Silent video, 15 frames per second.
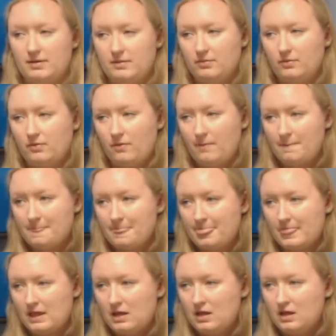people.
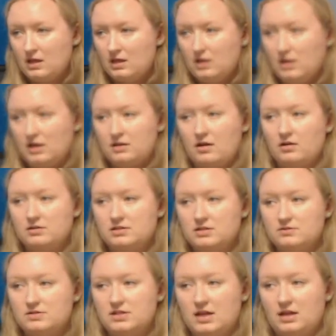It
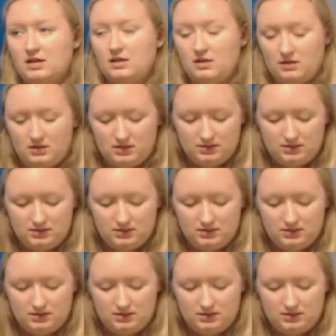also stated